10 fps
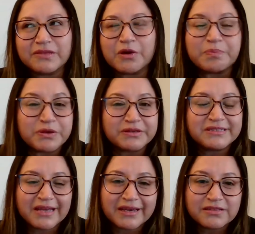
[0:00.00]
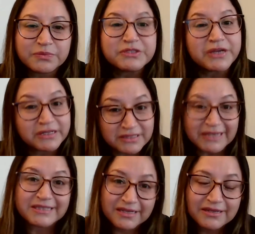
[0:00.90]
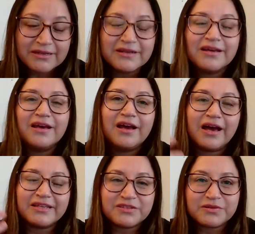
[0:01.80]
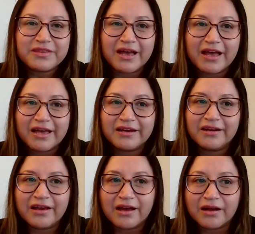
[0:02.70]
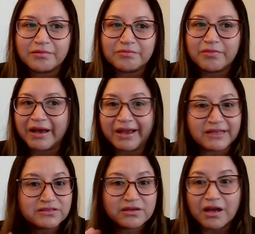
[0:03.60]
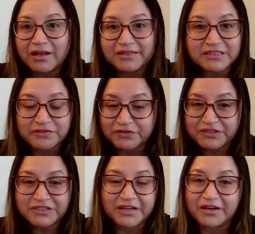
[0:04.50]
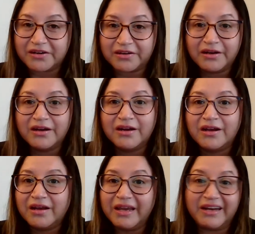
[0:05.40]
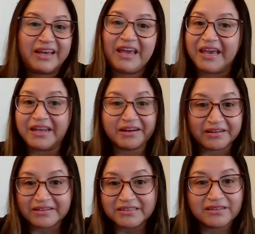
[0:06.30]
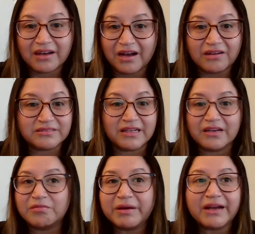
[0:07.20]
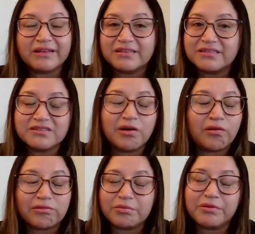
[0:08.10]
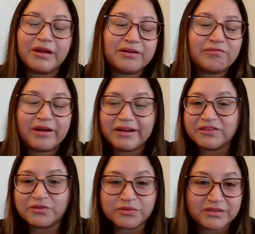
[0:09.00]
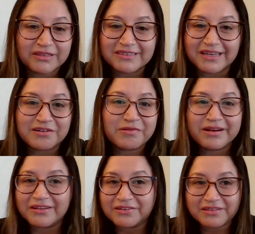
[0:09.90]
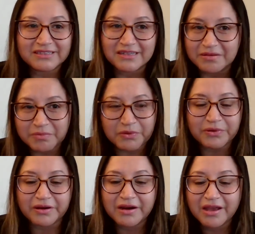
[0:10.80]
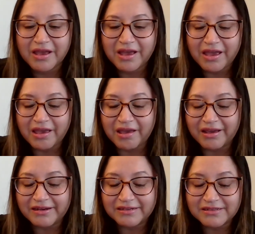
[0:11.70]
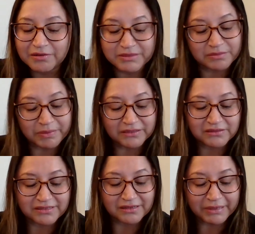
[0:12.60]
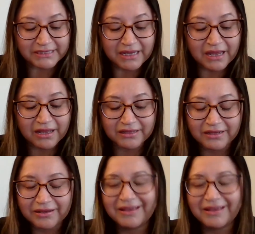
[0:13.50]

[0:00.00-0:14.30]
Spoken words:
computer science, which I did. I took that. I got to college the first year and I hated it. I was like, oh my God, this is horrible. I don't want to do this. I don't want to do this anymore. And I was about to tell my dad